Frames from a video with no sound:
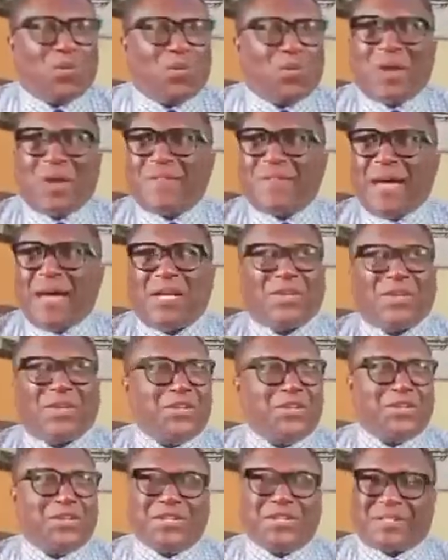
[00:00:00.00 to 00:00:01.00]
where the hell are
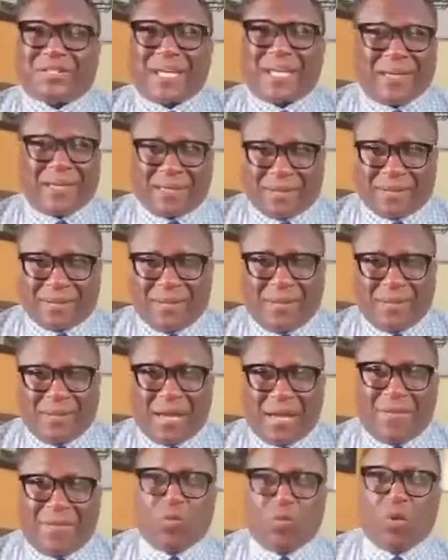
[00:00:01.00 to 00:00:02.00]
you going to take it?
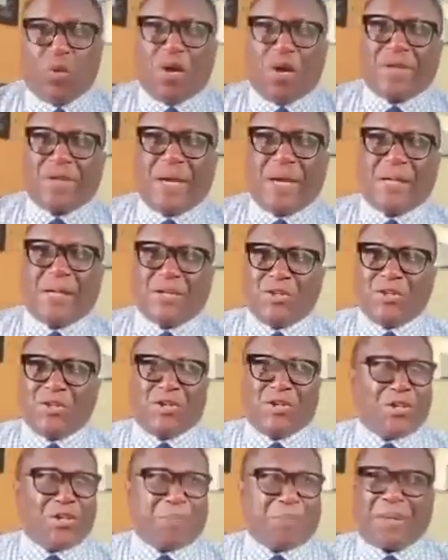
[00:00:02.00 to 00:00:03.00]
And then where the hell are you
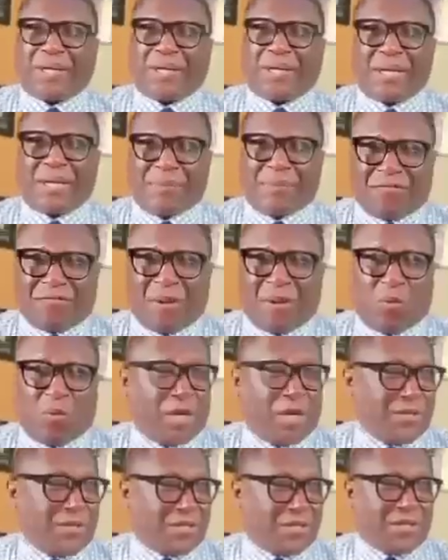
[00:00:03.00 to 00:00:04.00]
going to pick it up from? What
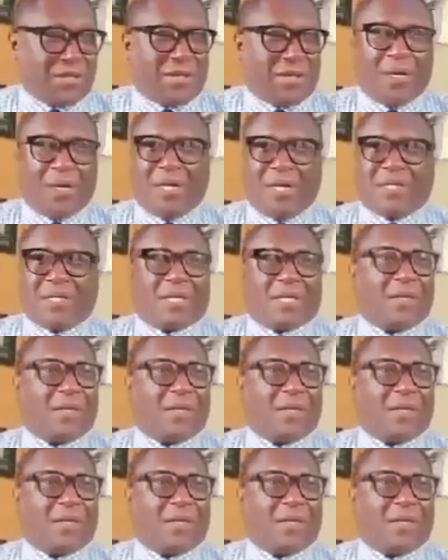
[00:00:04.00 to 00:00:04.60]
is it? Is it